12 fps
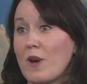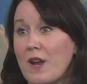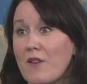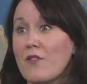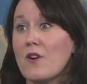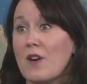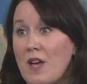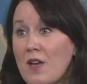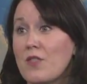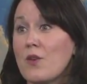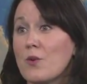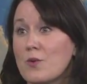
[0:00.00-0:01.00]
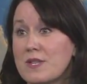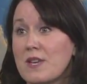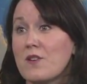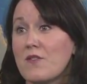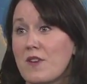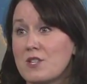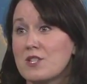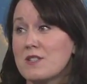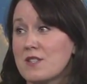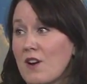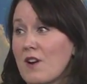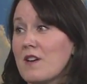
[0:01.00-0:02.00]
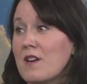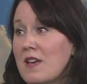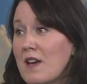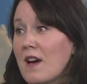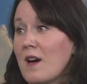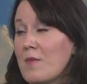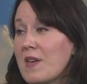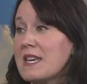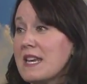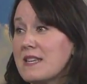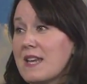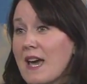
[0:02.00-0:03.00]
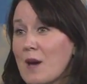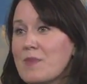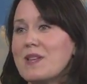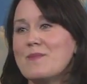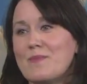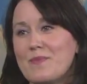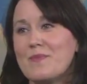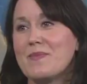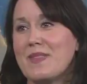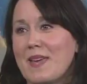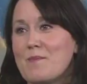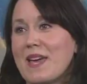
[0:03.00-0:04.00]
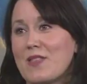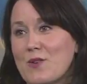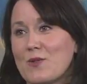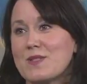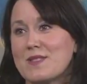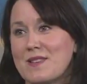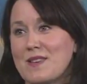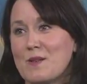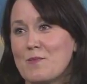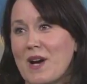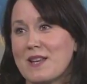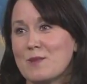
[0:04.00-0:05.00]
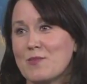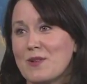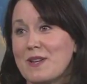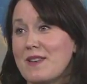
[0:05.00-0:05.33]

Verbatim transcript: whatever those interventions are um, that need to happen, they make those possible.